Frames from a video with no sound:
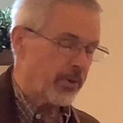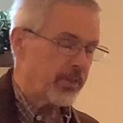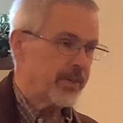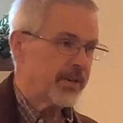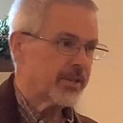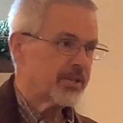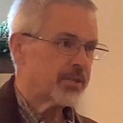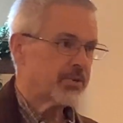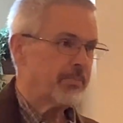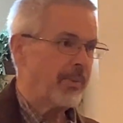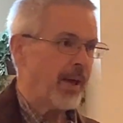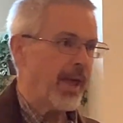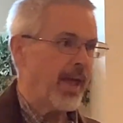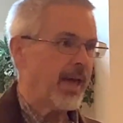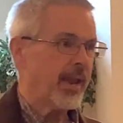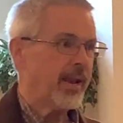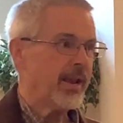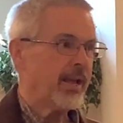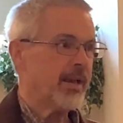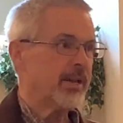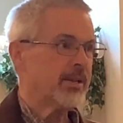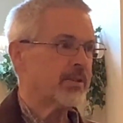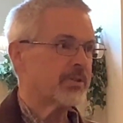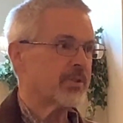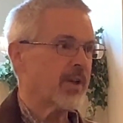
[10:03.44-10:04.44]
this man
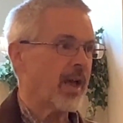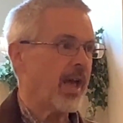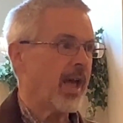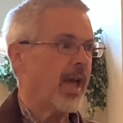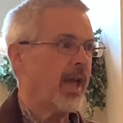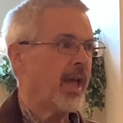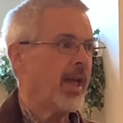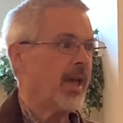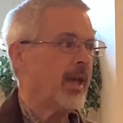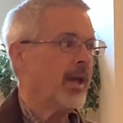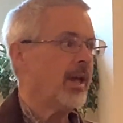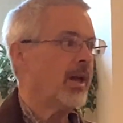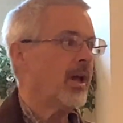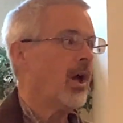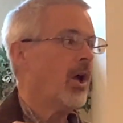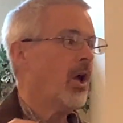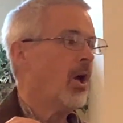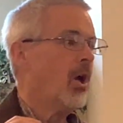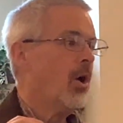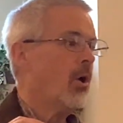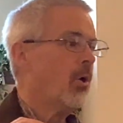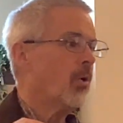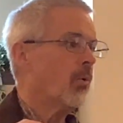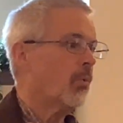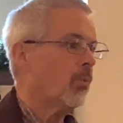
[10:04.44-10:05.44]
is a
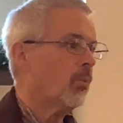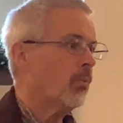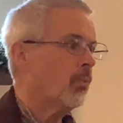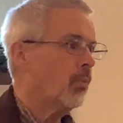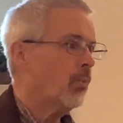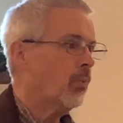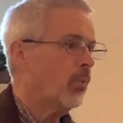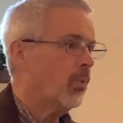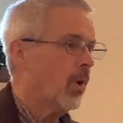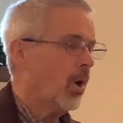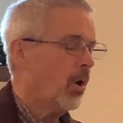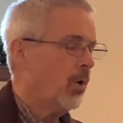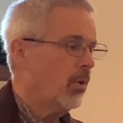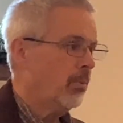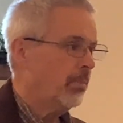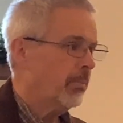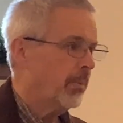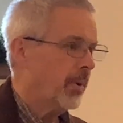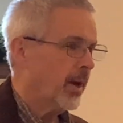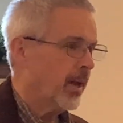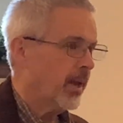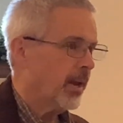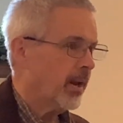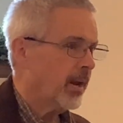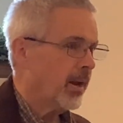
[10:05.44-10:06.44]

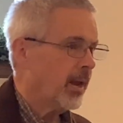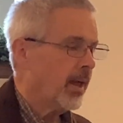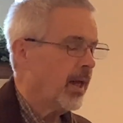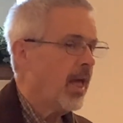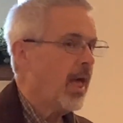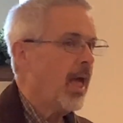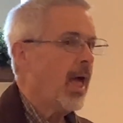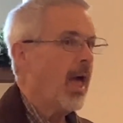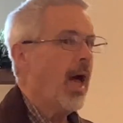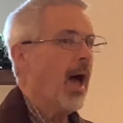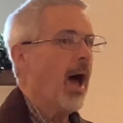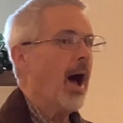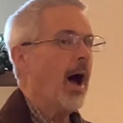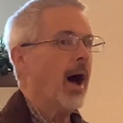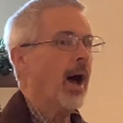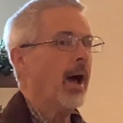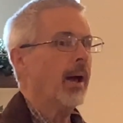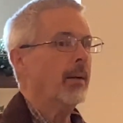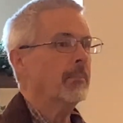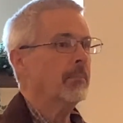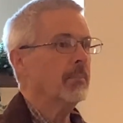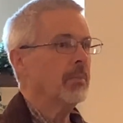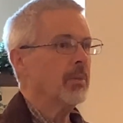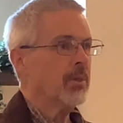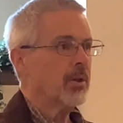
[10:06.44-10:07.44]
Roman.
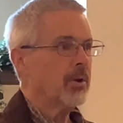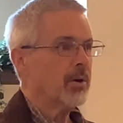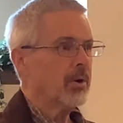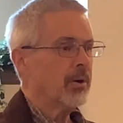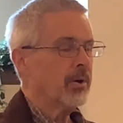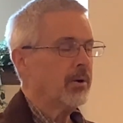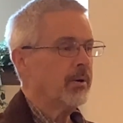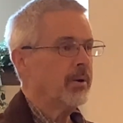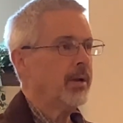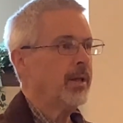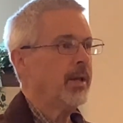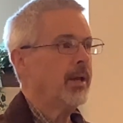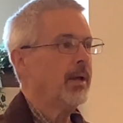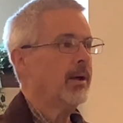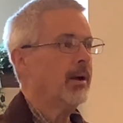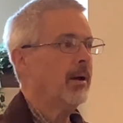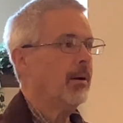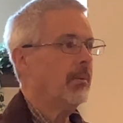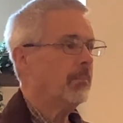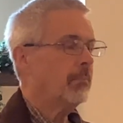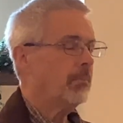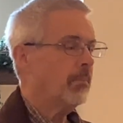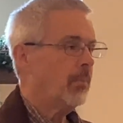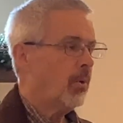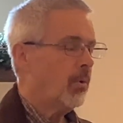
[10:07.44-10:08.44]
I'm learning
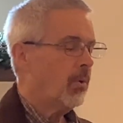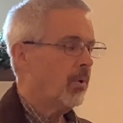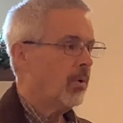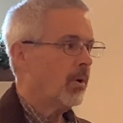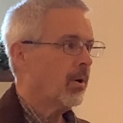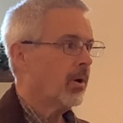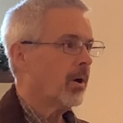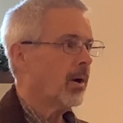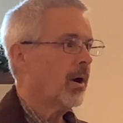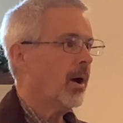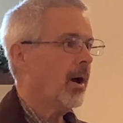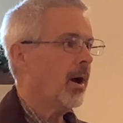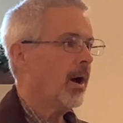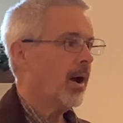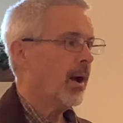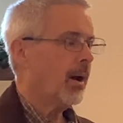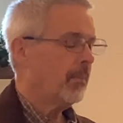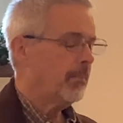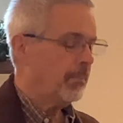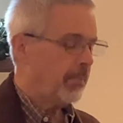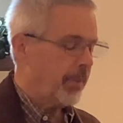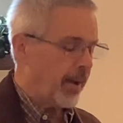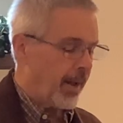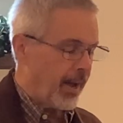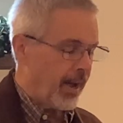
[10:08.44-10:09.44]
more
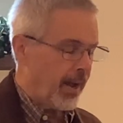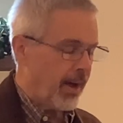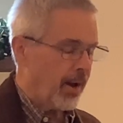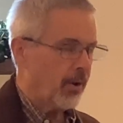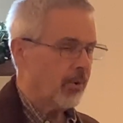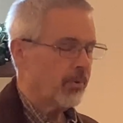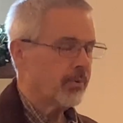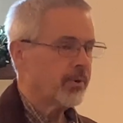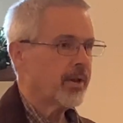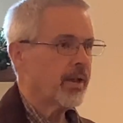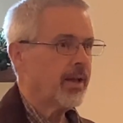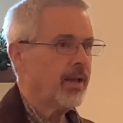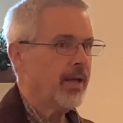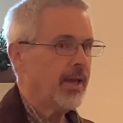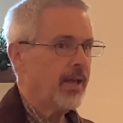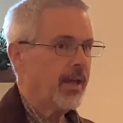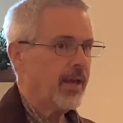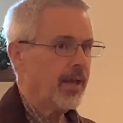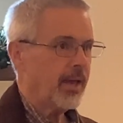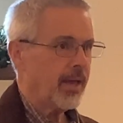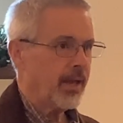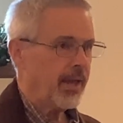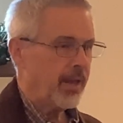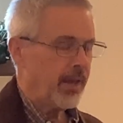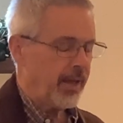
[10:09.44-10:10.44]
about
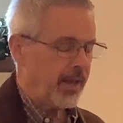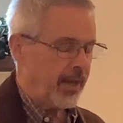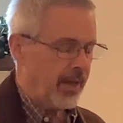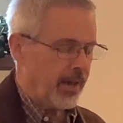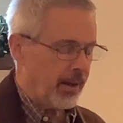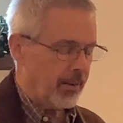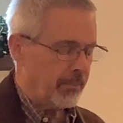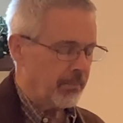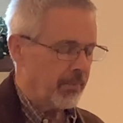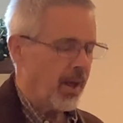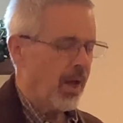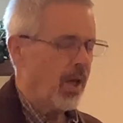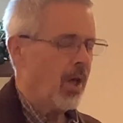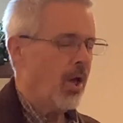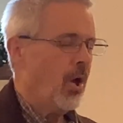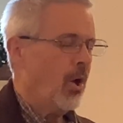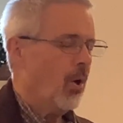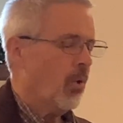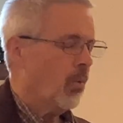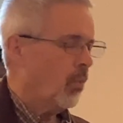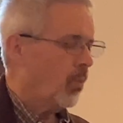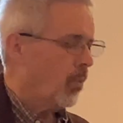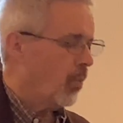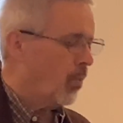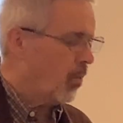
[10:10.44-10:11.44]
him.
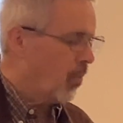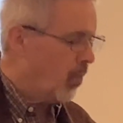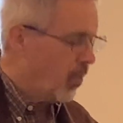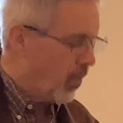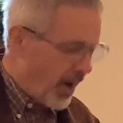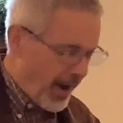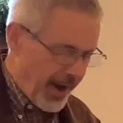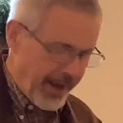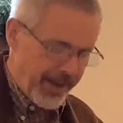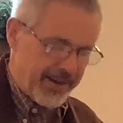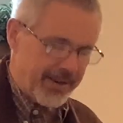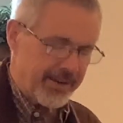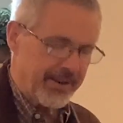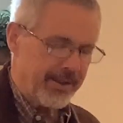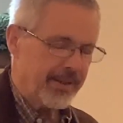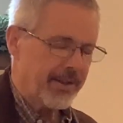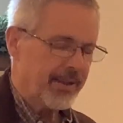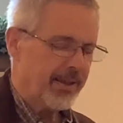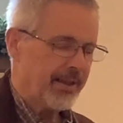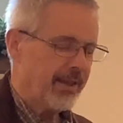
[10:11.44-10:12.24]
What?